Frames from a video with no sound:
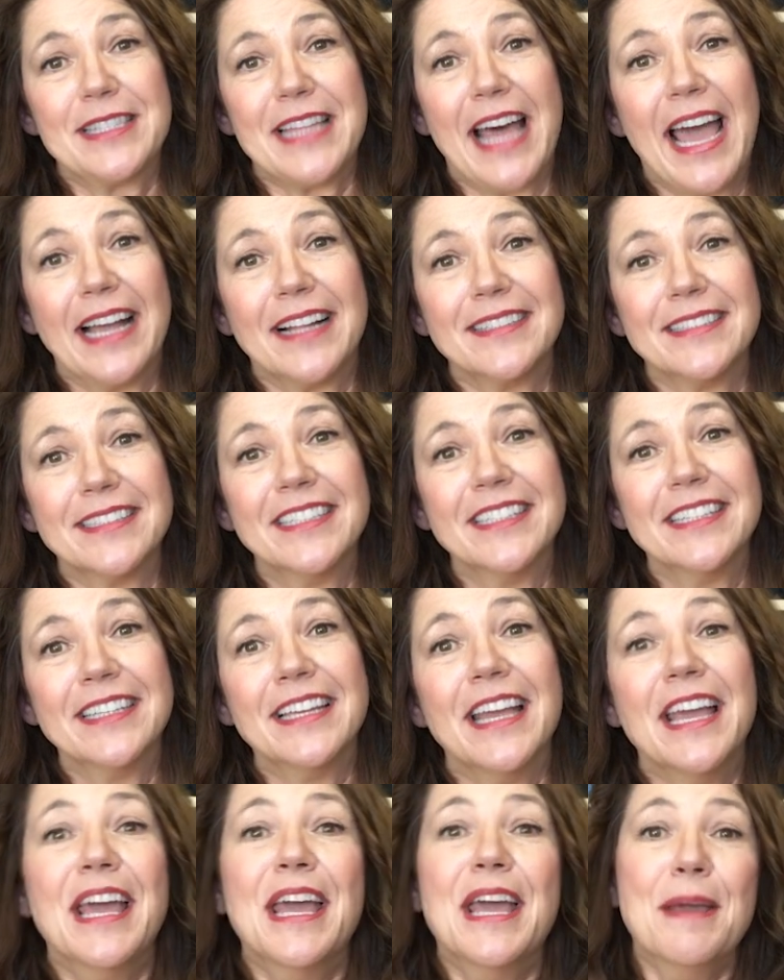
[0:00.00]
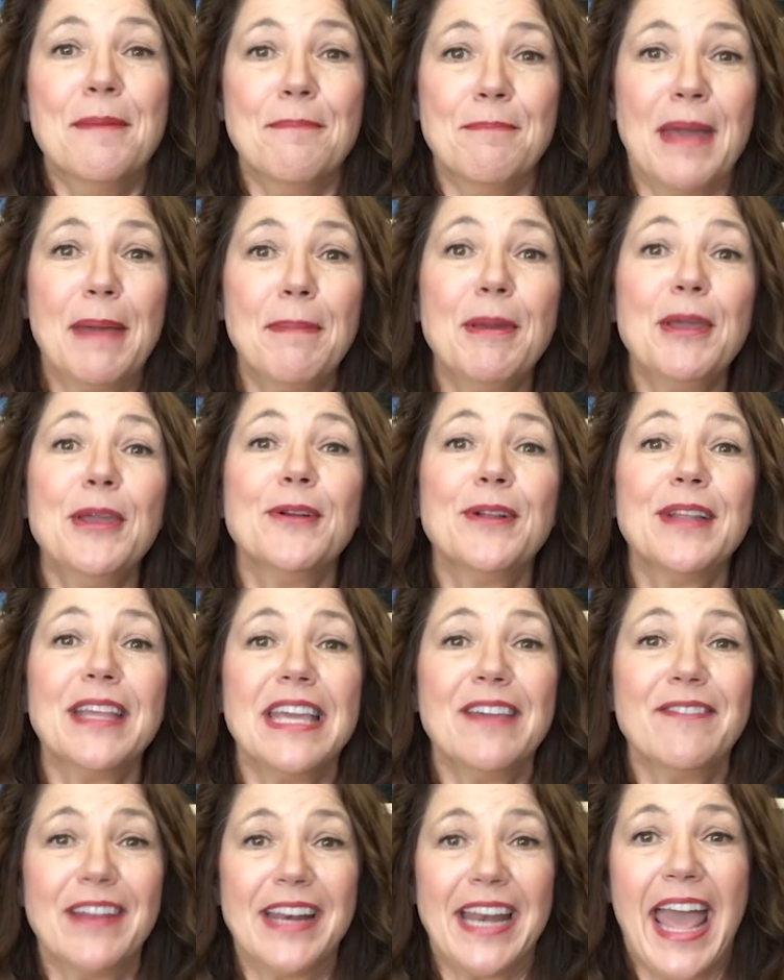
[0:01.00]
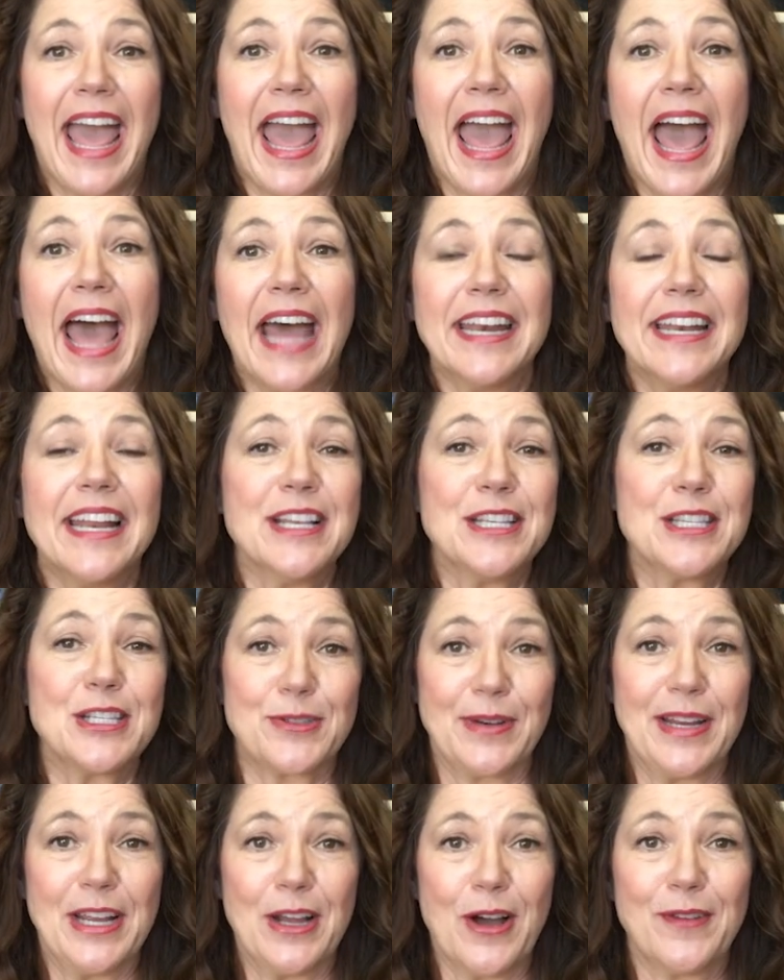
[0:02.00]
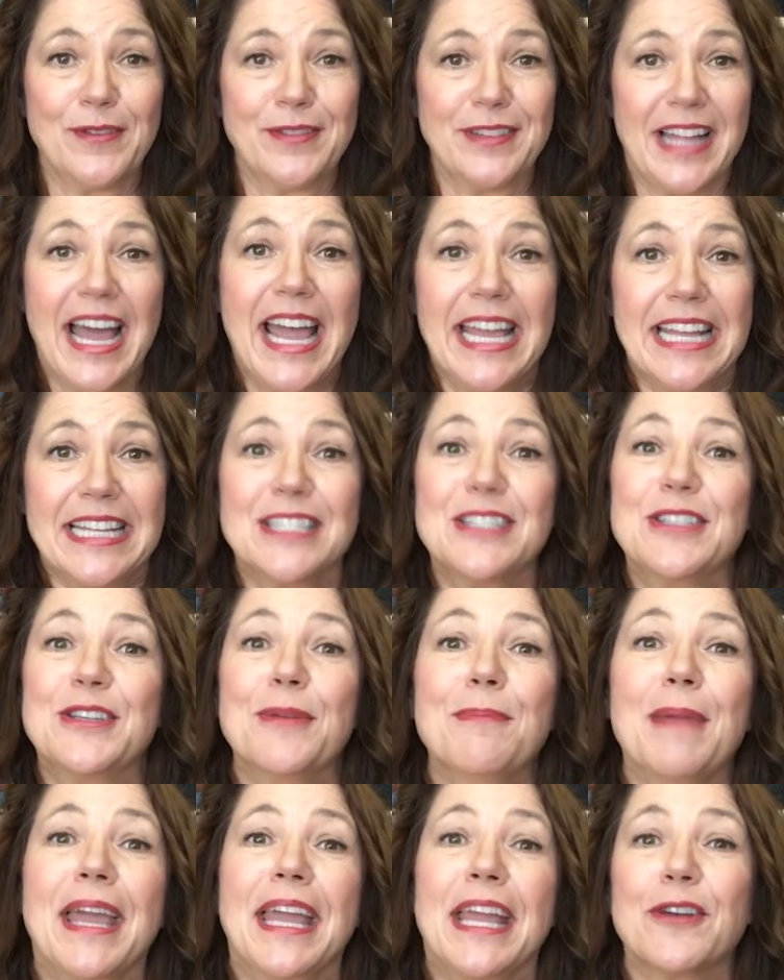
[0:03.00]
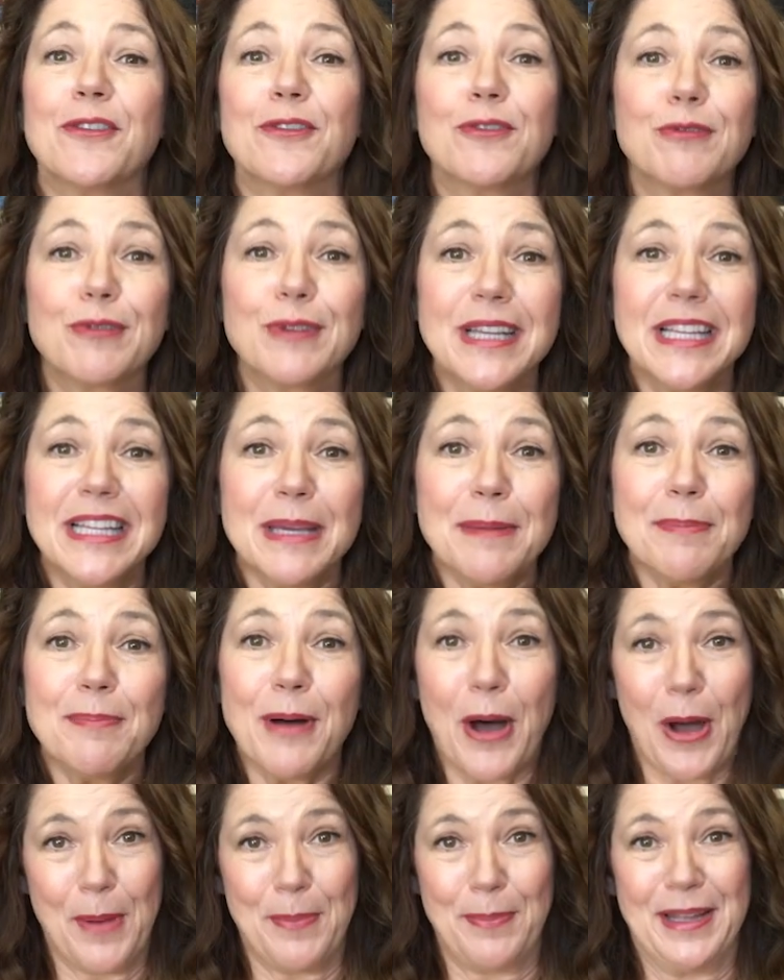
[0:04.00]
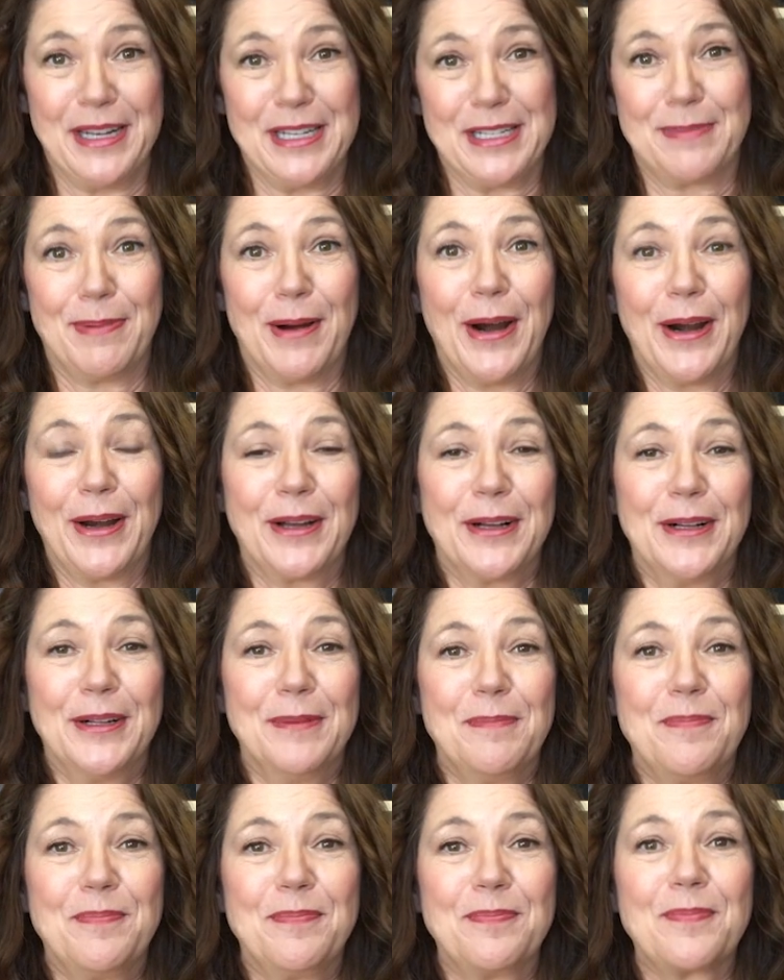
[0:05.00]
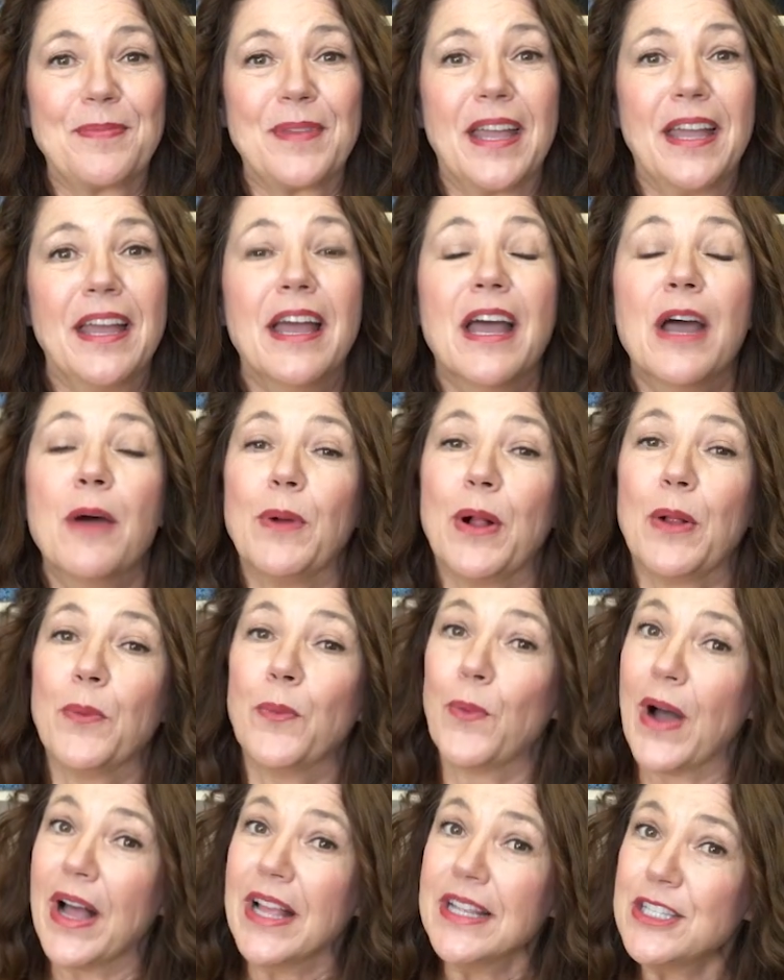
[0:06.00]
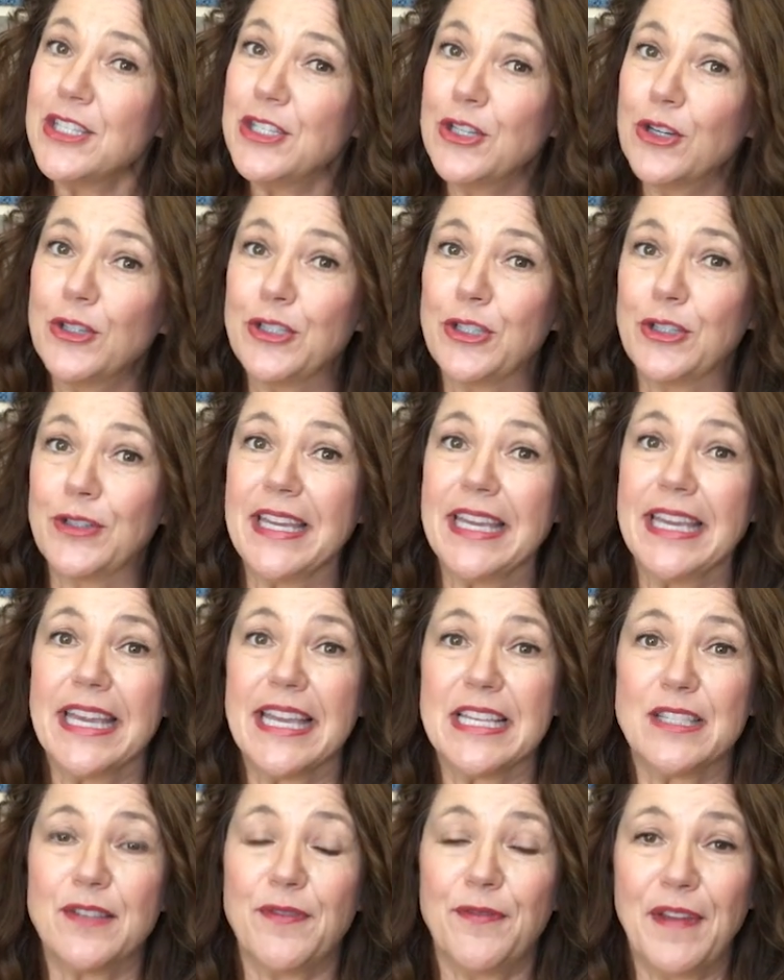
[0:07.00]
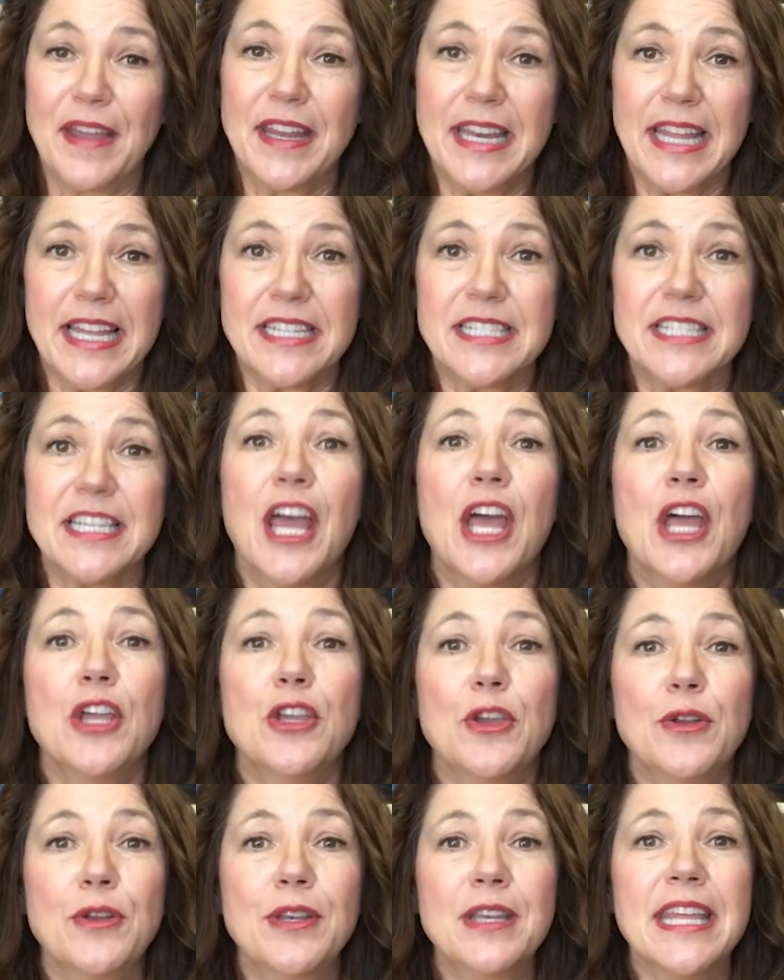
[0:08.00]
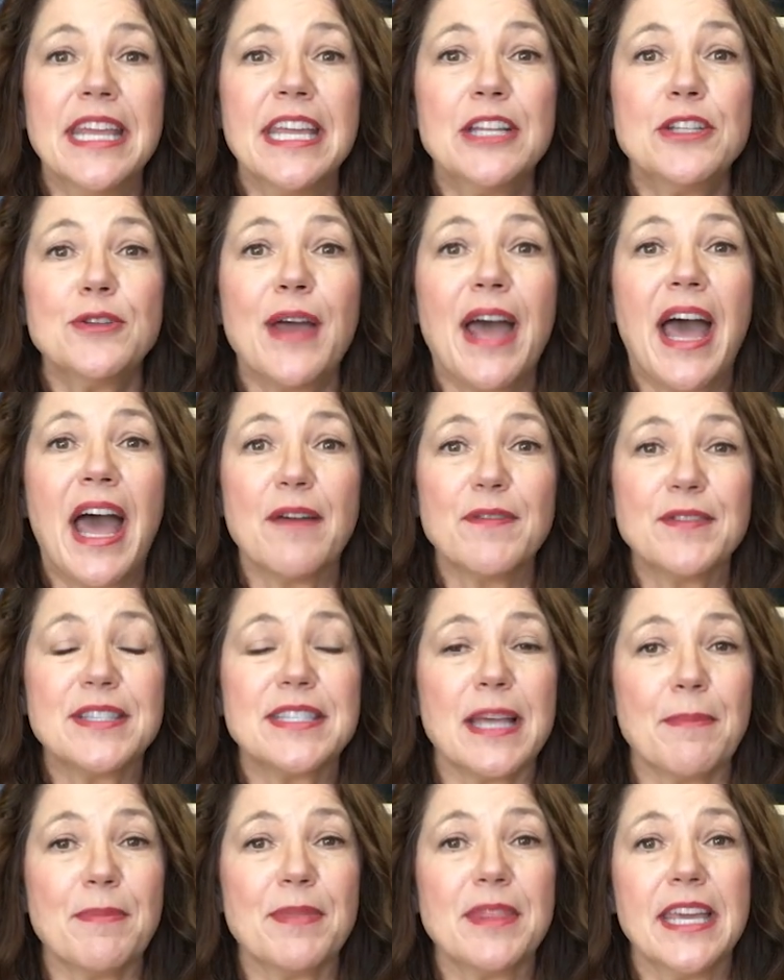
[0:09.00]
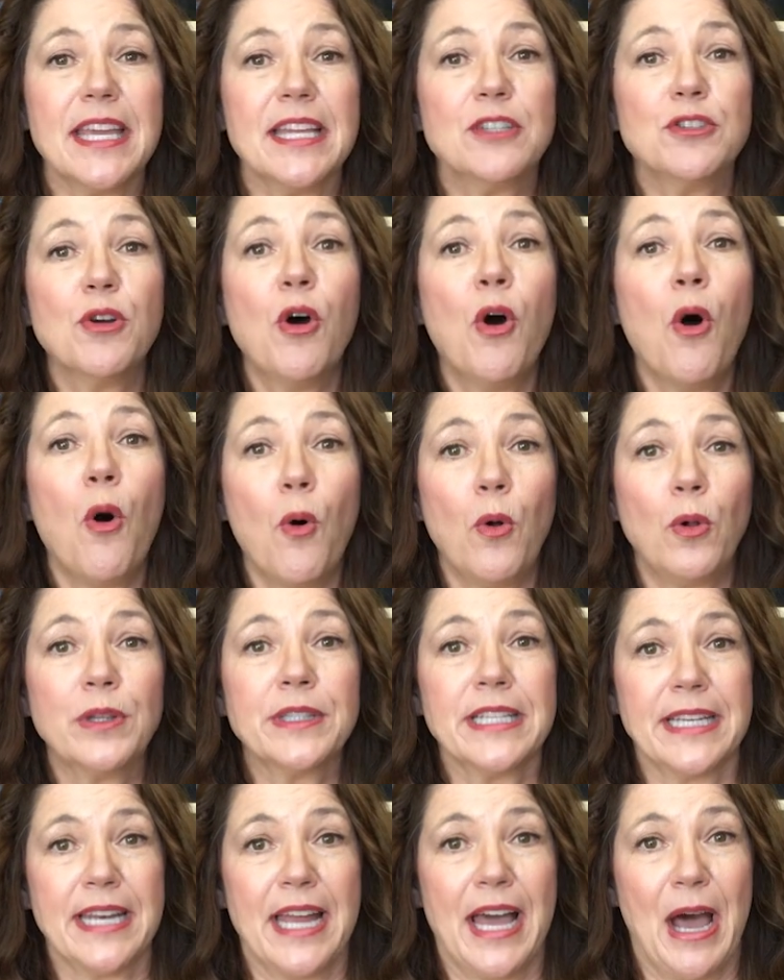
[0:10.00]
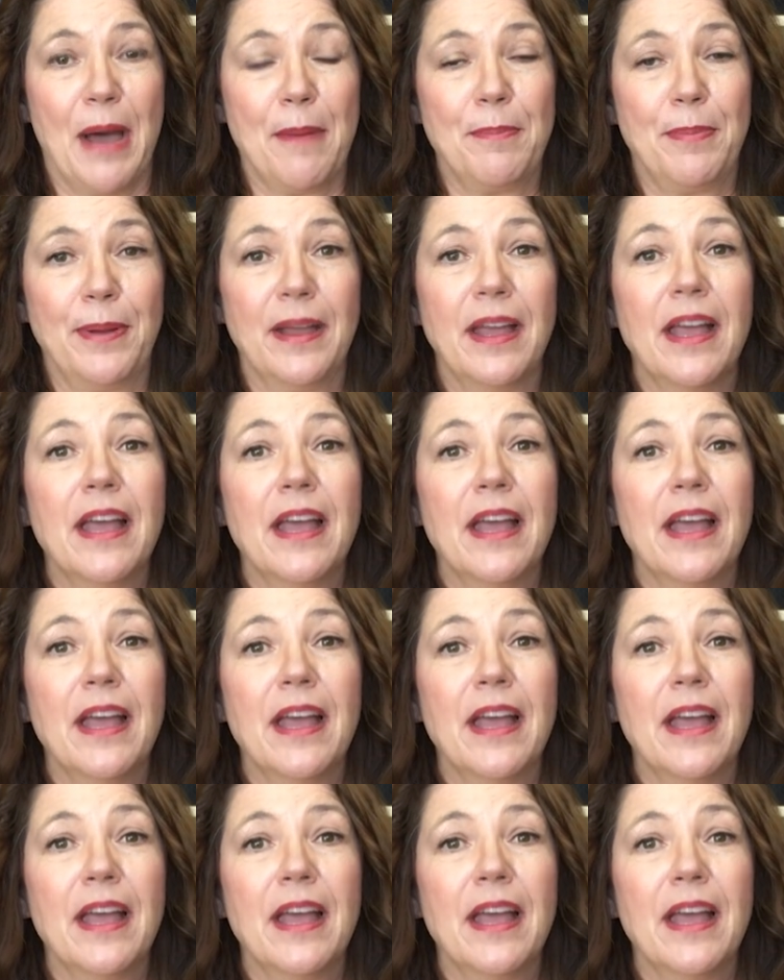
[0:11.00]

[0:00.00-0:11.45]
style. Maybe you'll even add a string of lights to make it really pop and sparkle. Well, once your tree is finished, you need to have something to hold it up